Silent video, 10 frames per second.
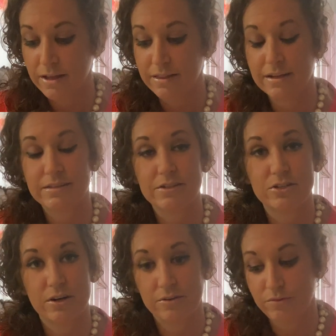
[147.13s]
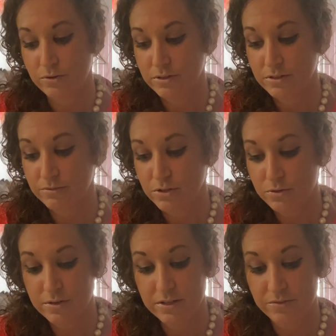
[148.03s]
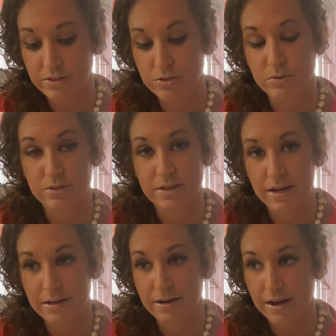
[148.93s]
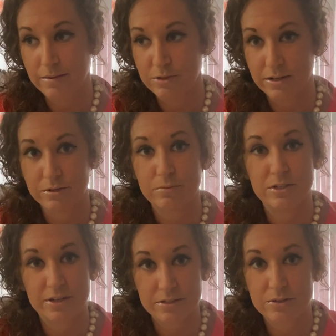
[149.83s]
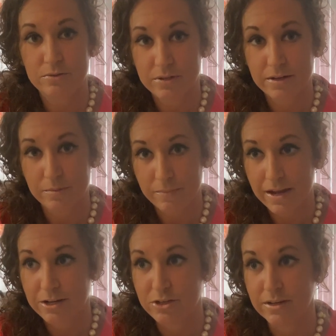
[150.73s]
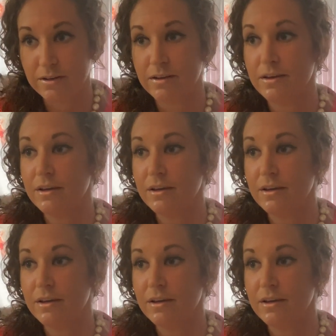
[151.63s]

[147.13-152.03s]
That's the shared focus of two individuals on an object, which, as you can imagine,